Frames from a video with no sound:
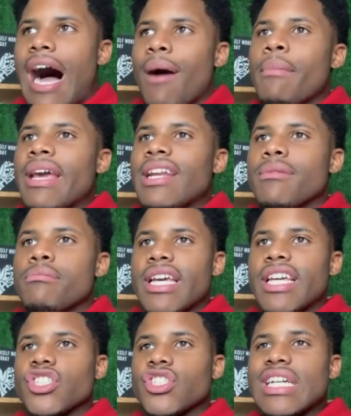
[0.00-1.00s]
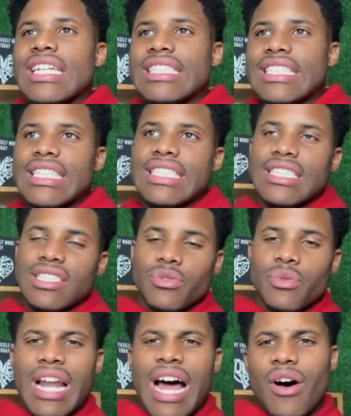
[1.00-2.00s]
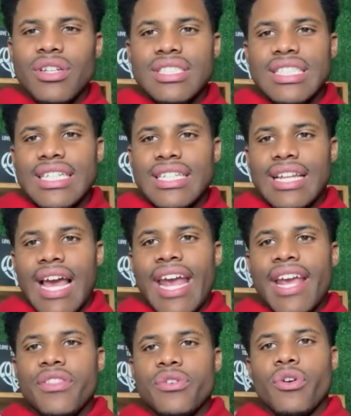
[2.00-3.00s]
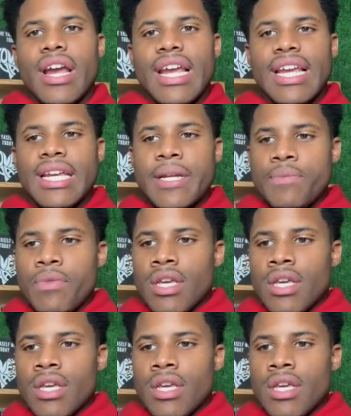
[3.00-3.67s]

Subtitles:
I made a big transition when I was in eighth grade.